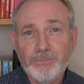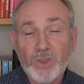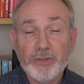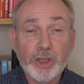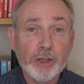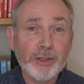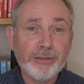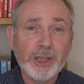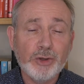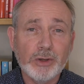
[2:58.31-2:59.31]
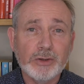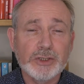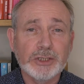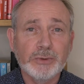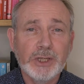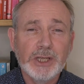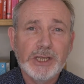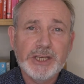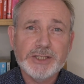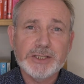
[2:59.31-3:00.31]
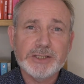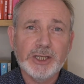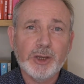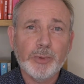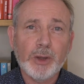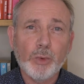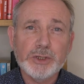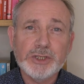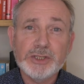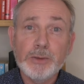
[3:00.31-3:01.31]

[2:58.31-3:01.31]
And the other thing you can do is to think about what is the